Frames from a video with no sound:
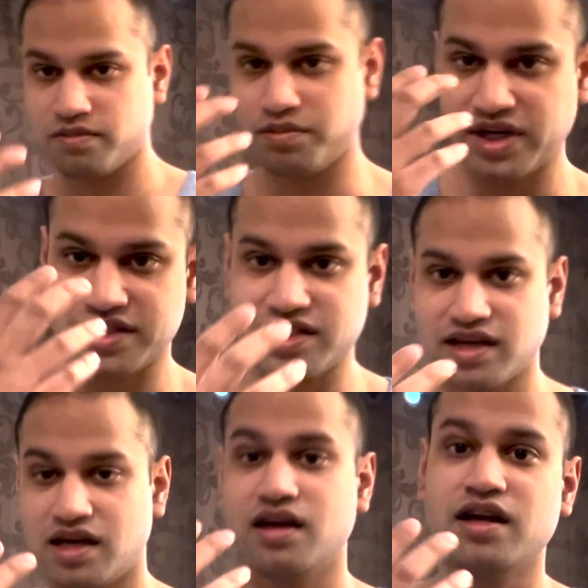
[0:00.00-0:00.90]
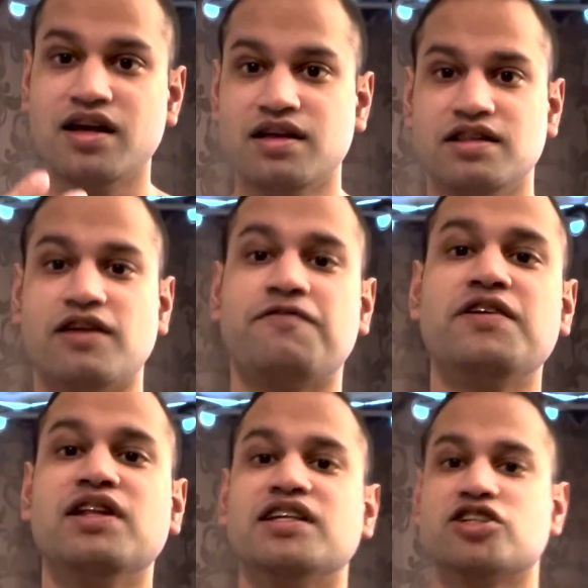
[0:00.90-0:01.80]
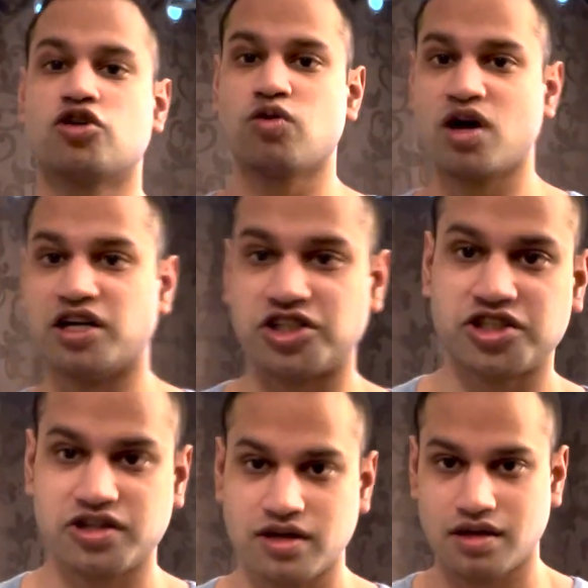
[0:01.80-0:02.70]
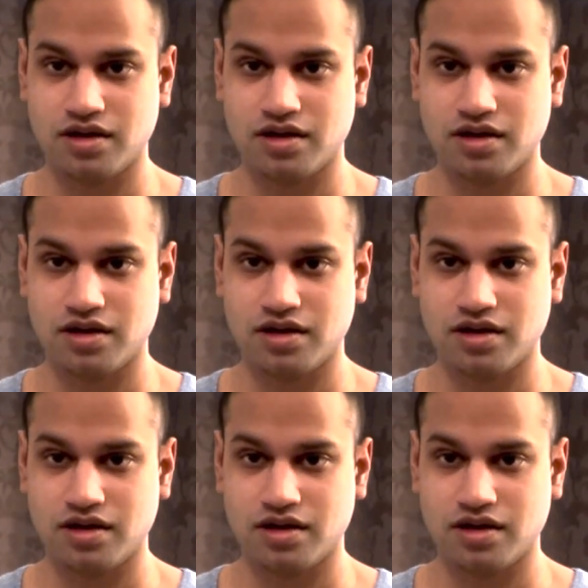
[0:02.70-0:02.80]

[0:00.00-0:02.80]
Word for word: but that feeling to crush.